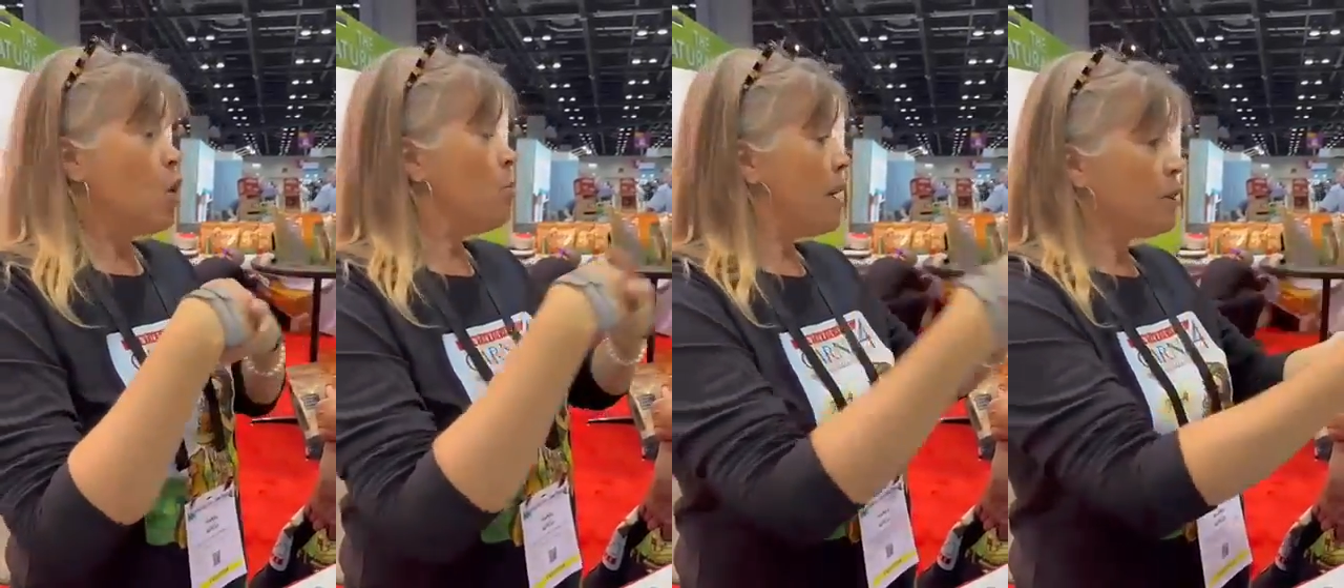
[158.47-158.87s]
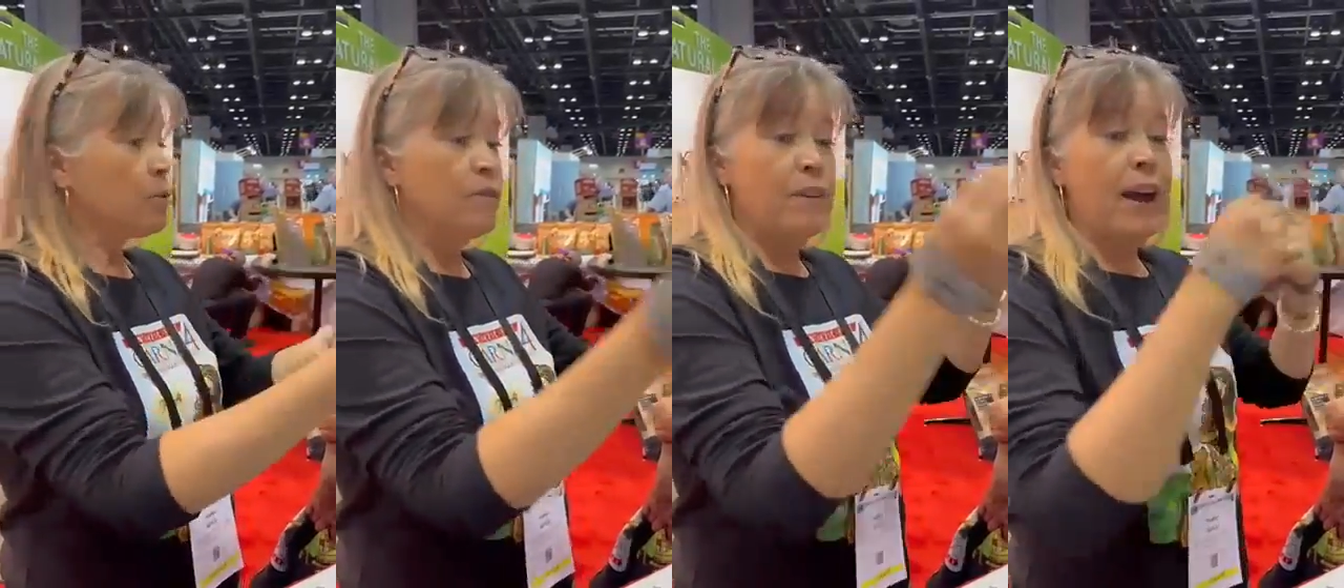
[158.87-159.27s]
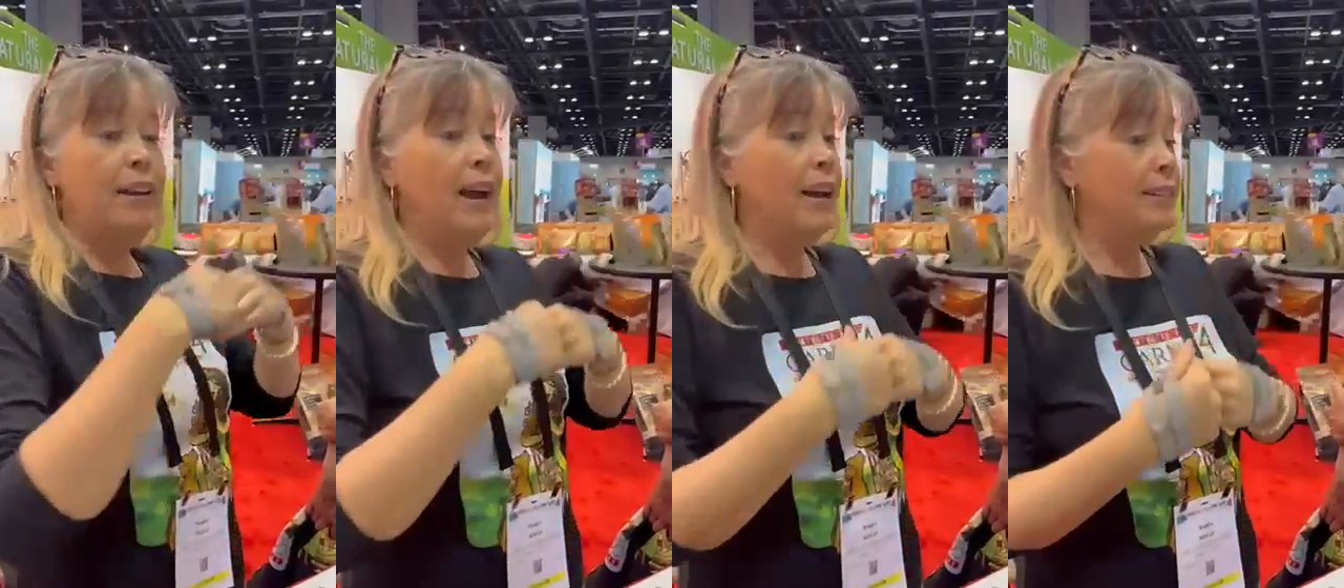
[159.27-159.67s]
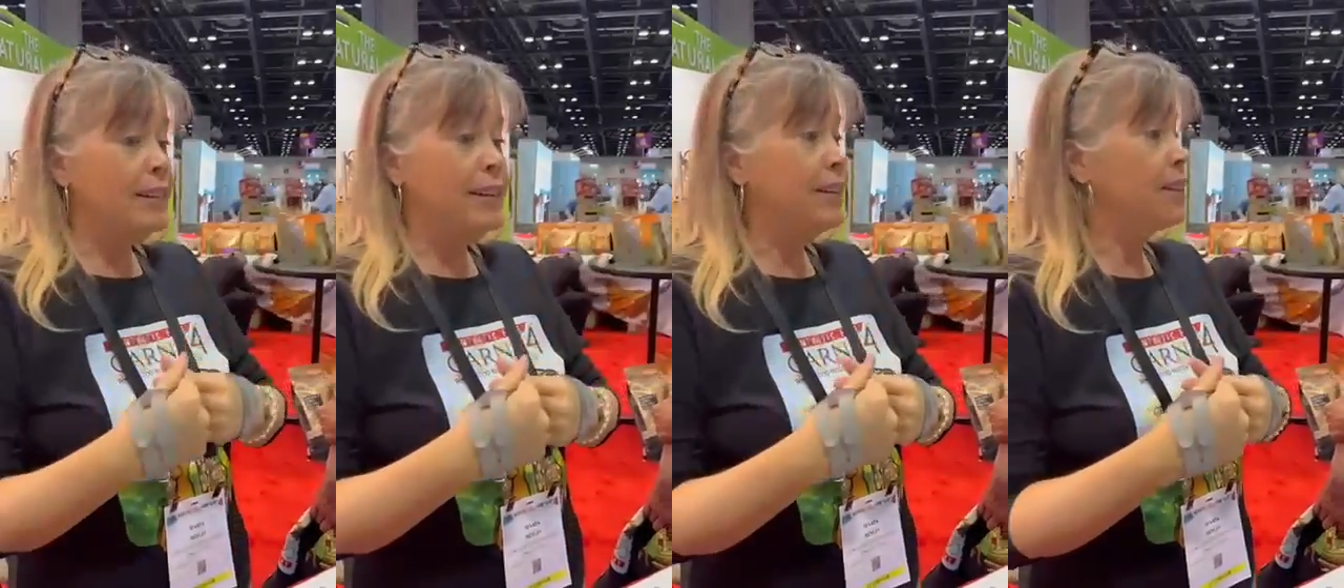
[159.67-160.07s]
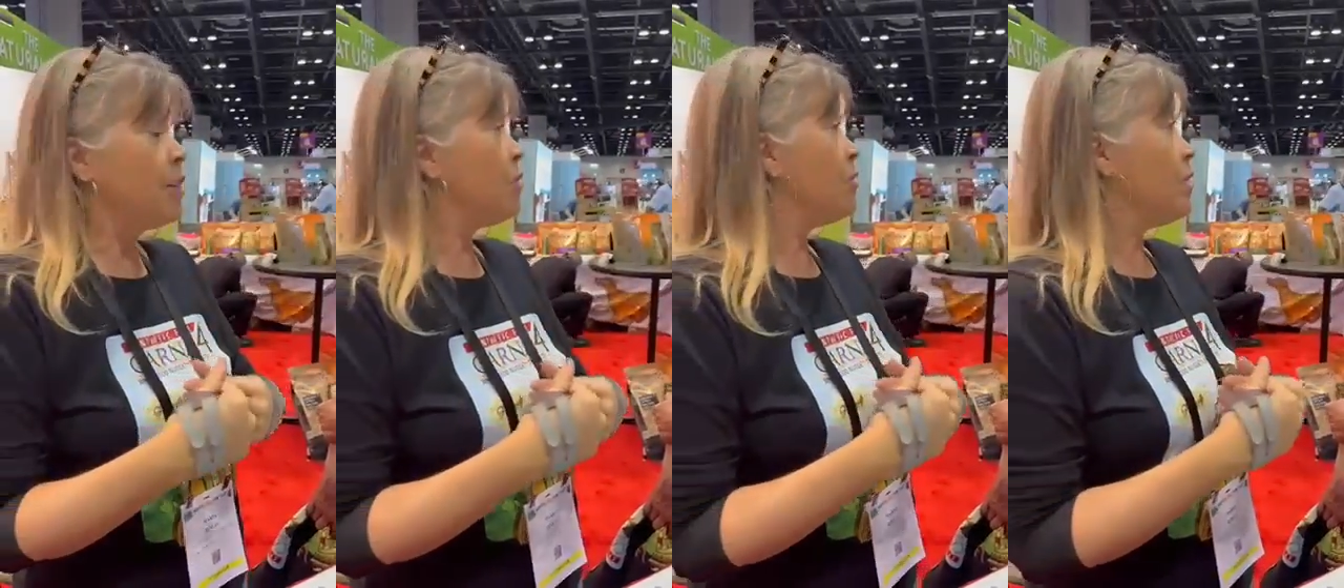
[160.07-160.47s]
omega-3 fatty acids
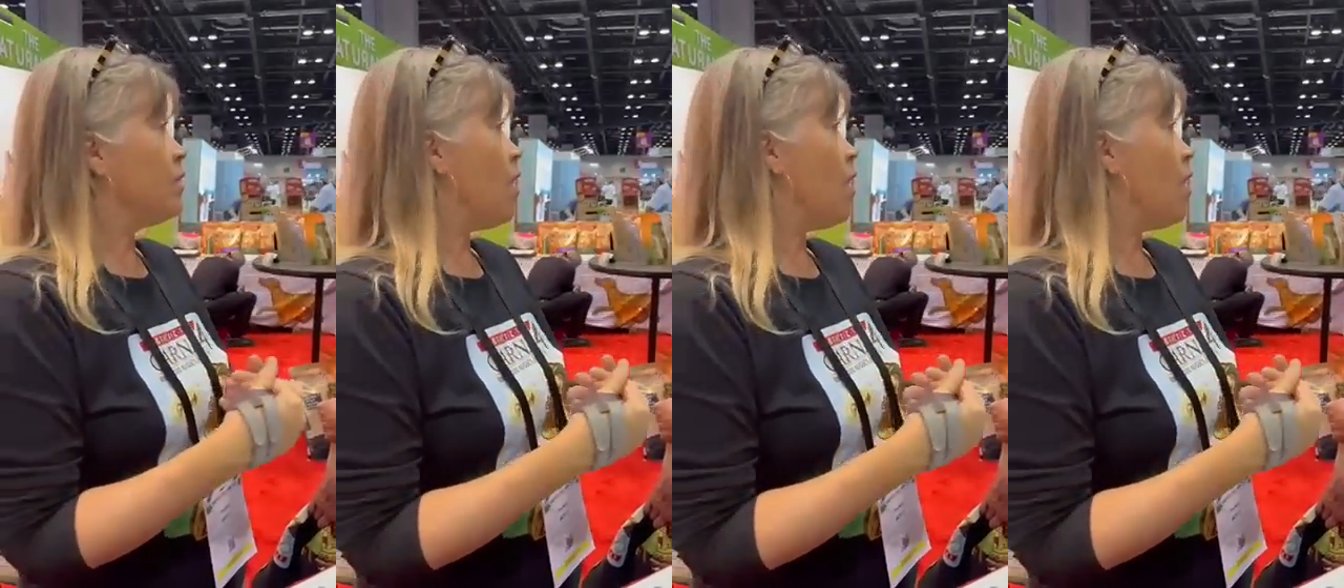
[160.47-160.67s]
and